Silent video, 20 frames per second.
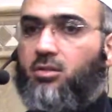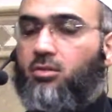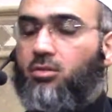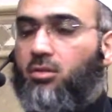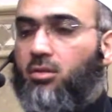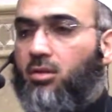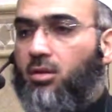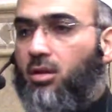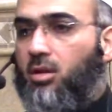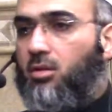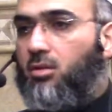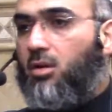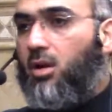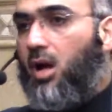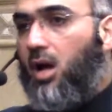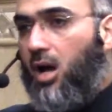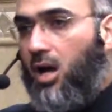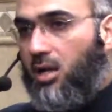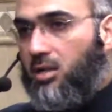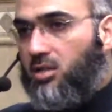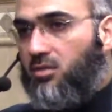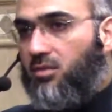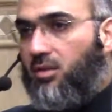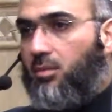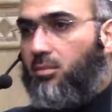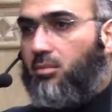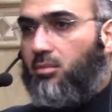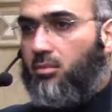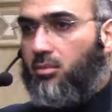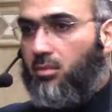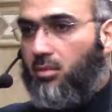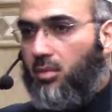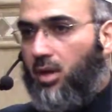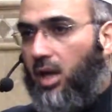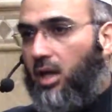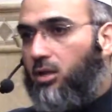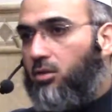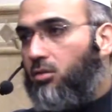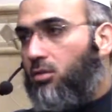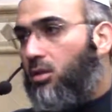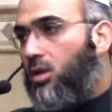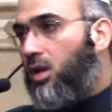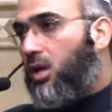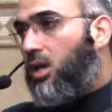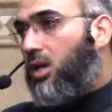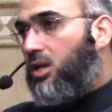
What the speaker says: your aunts from like your